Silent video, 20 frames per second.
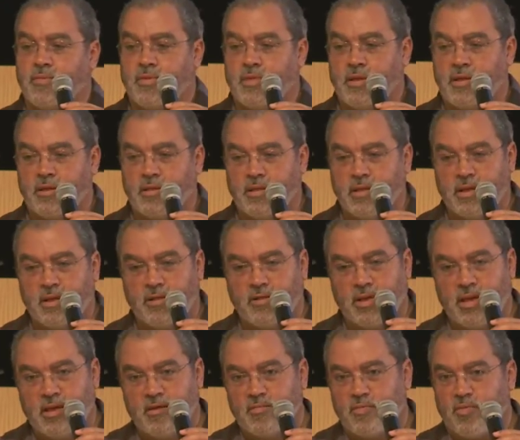The
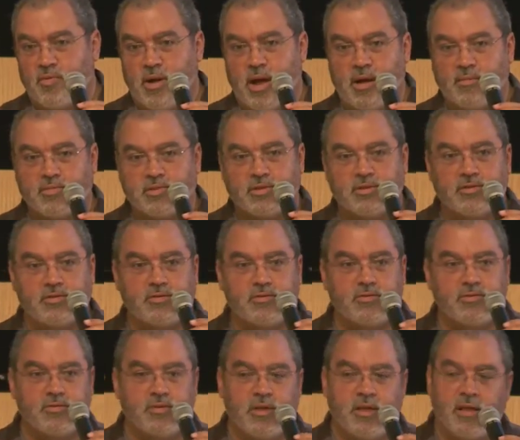little
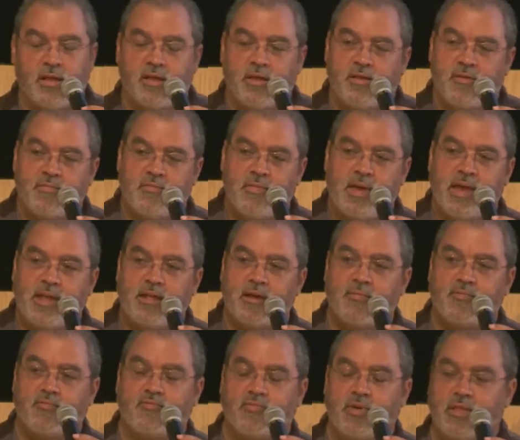impromptu, made
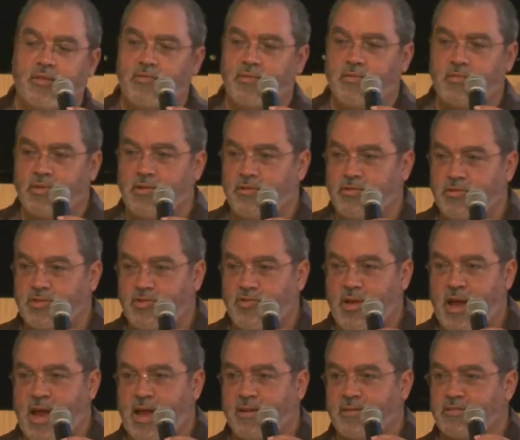up rhythm and blues
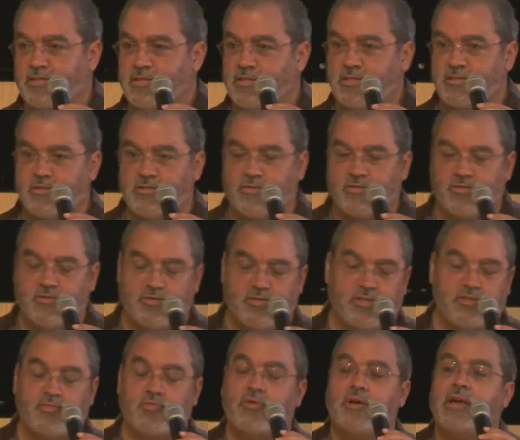tracks
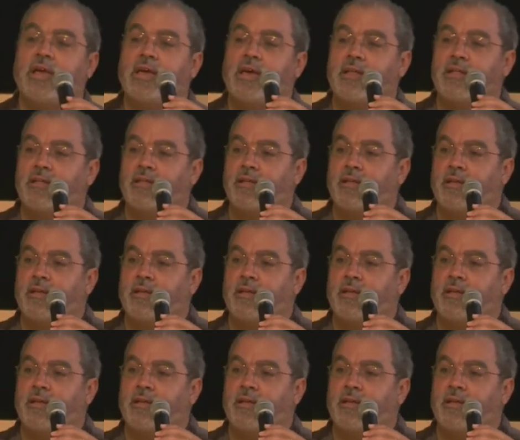just were a hit.